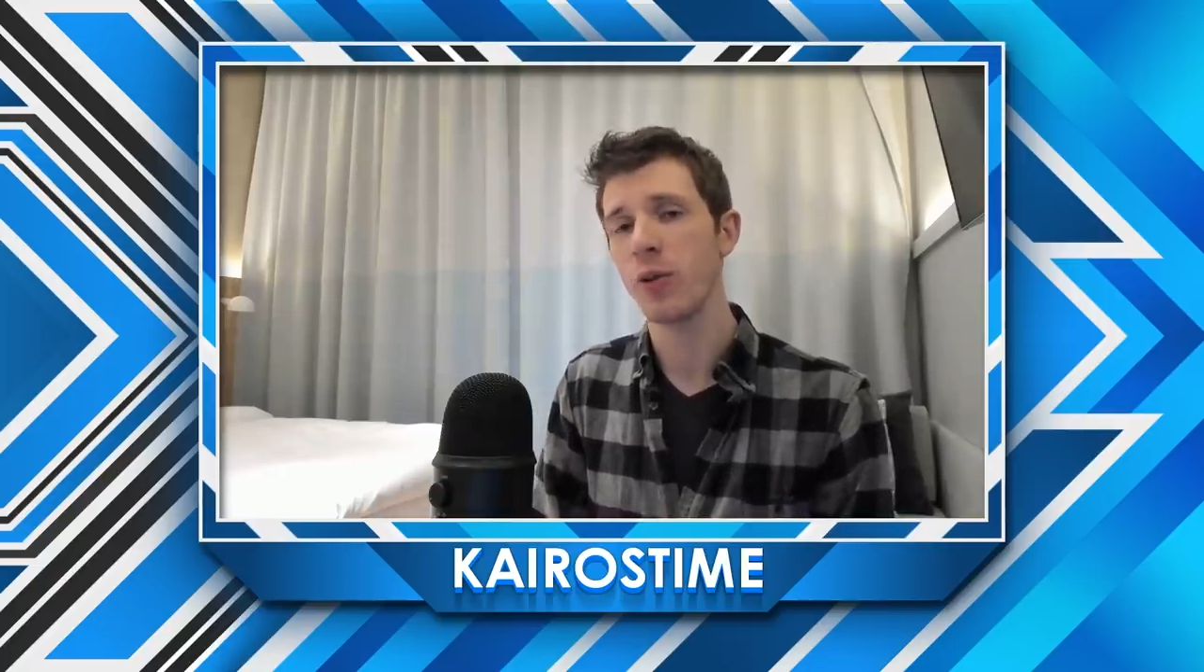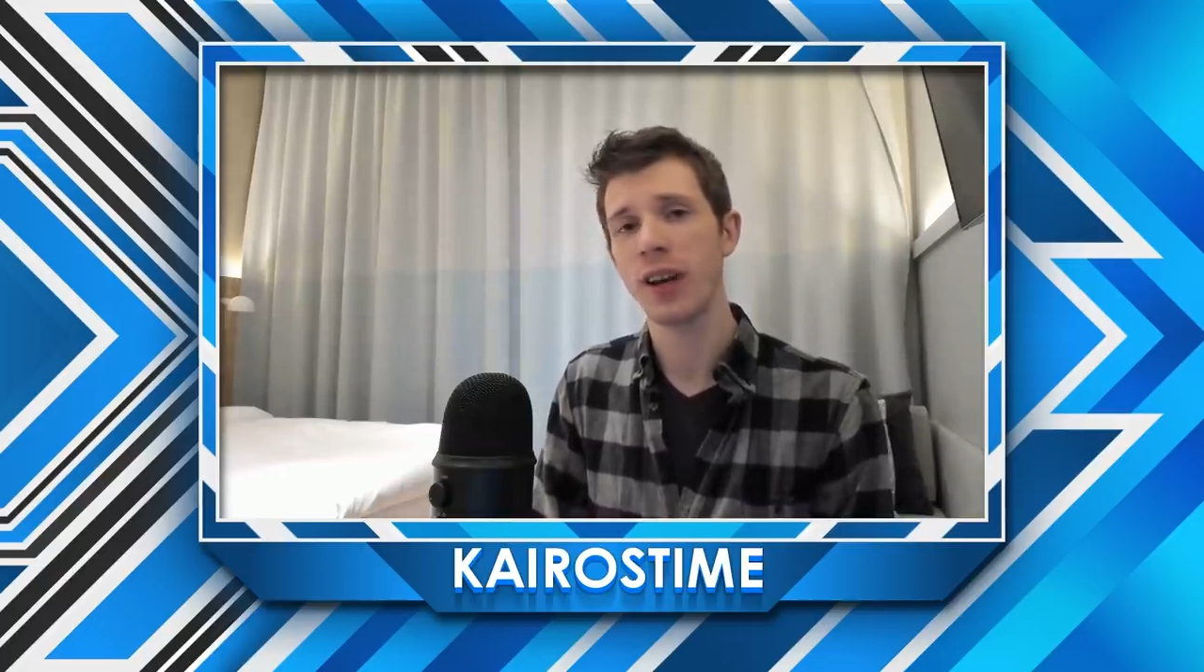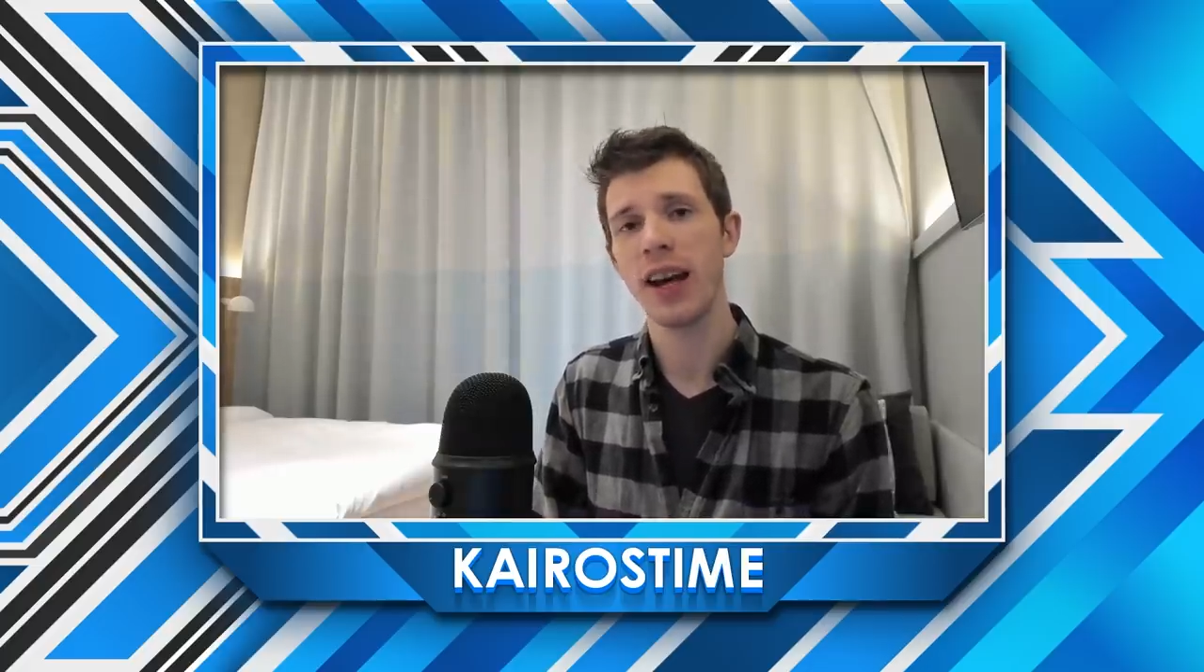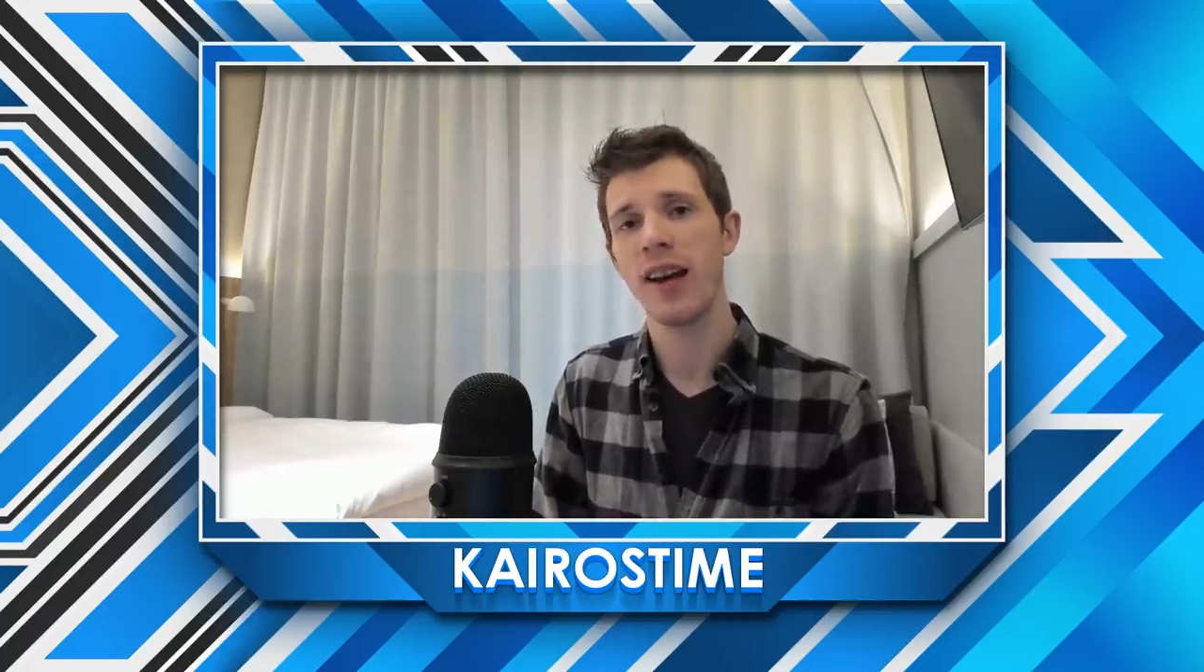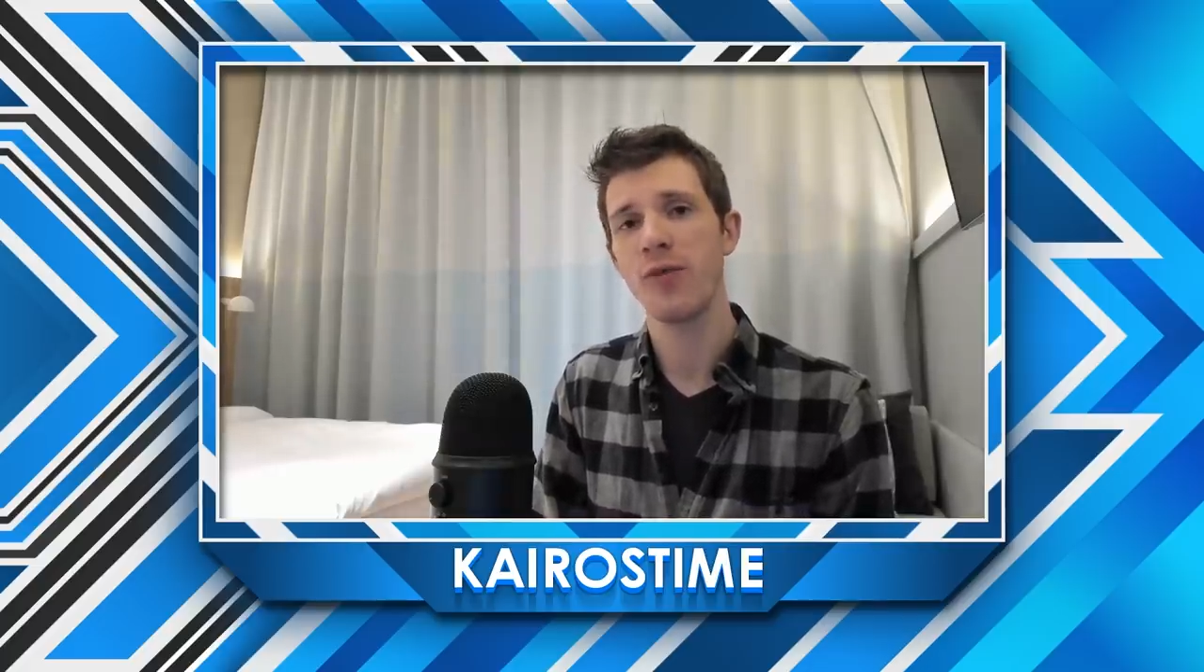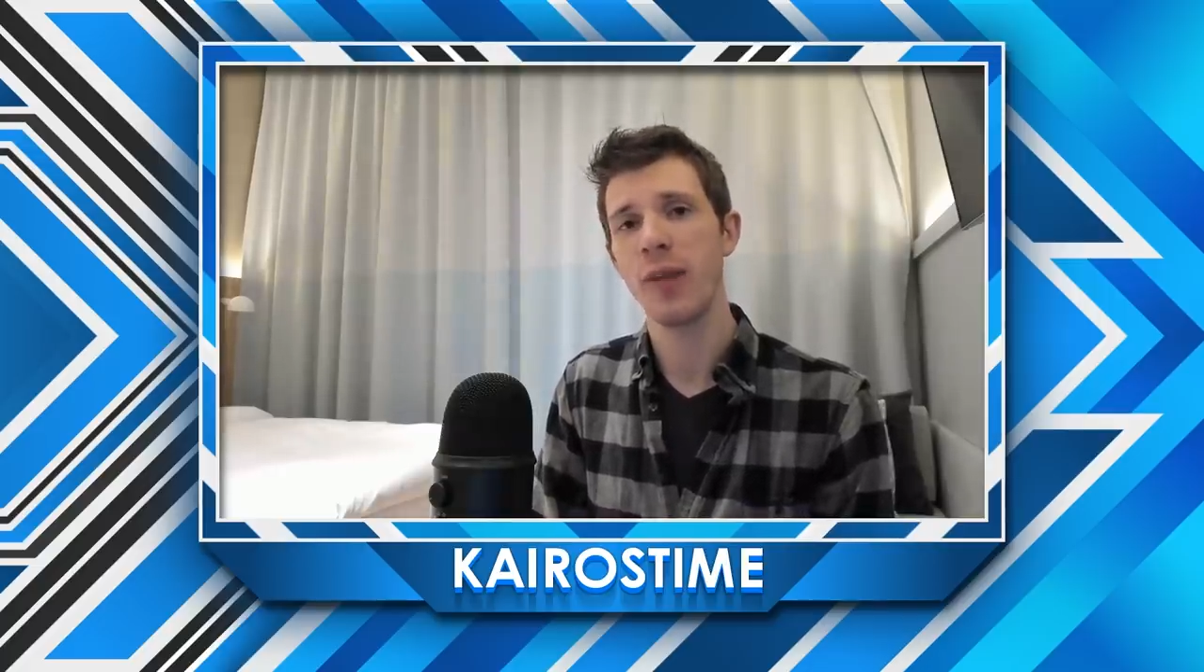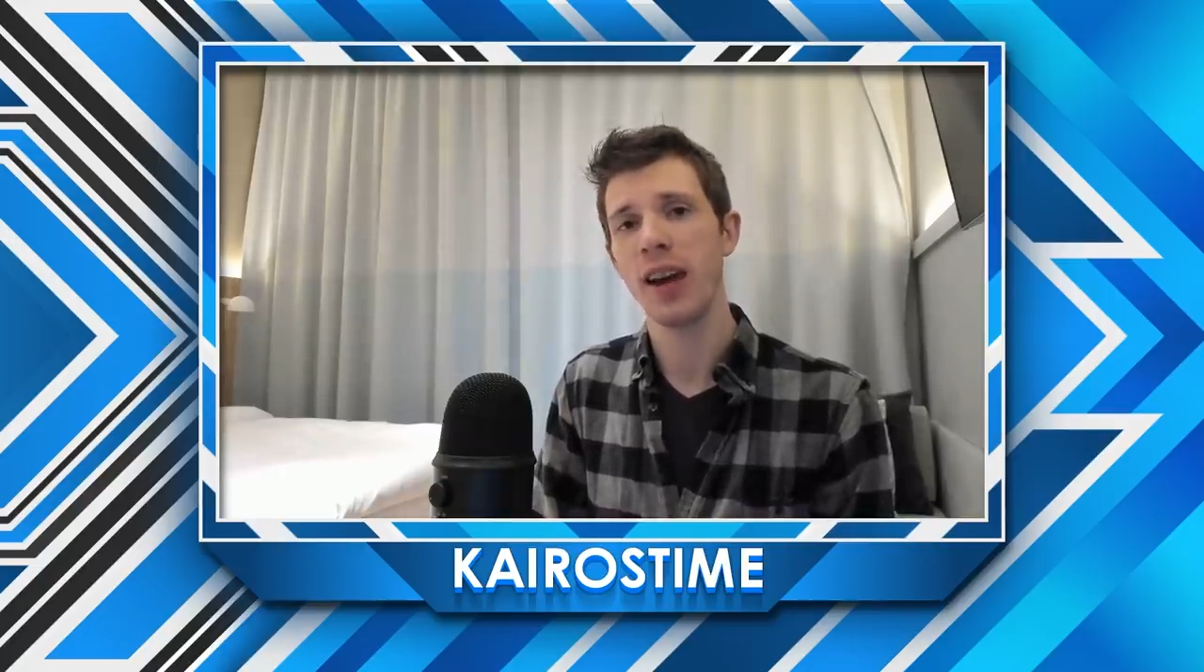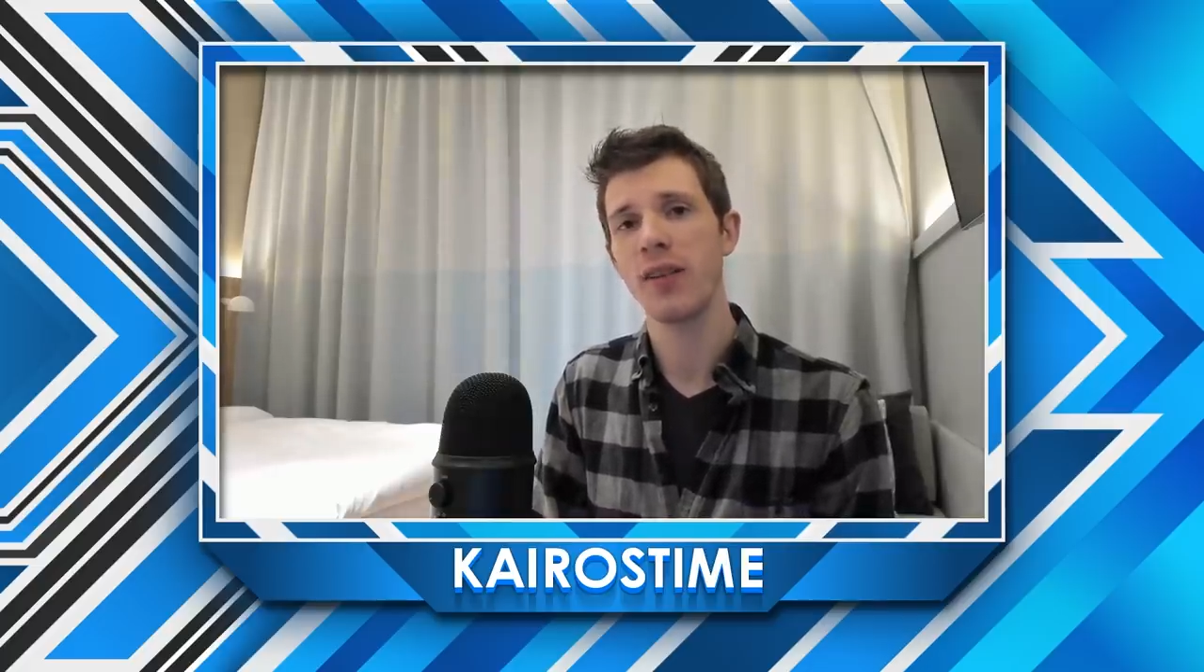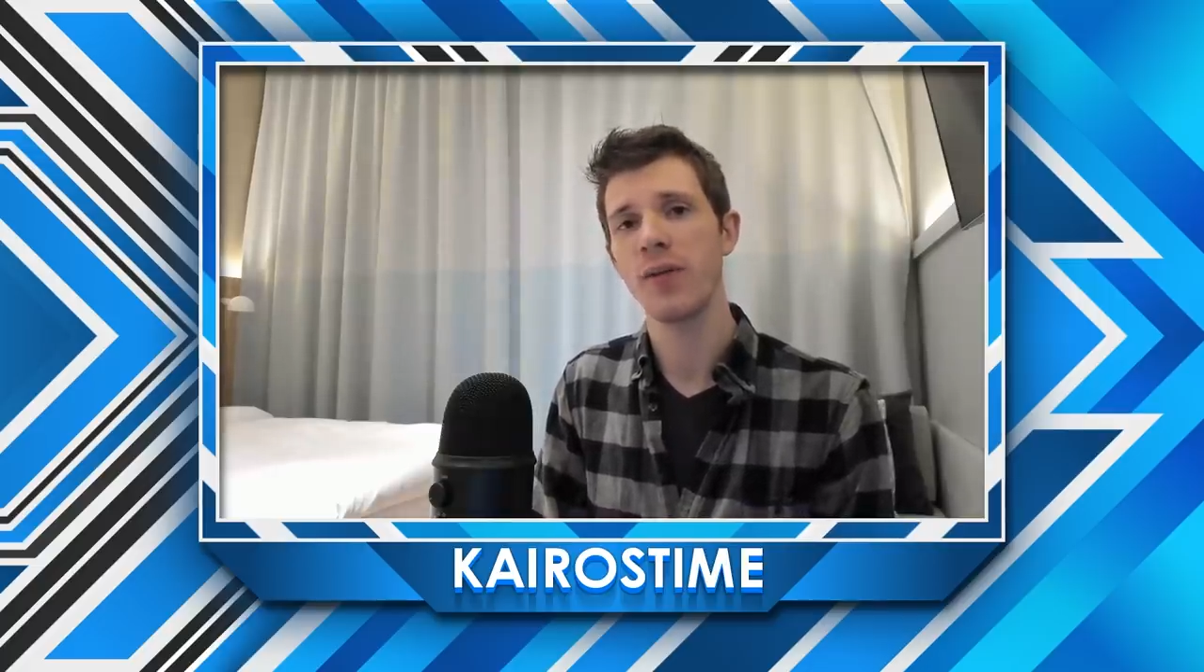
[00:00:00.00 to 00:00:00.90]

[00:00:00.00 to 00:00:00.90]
that have made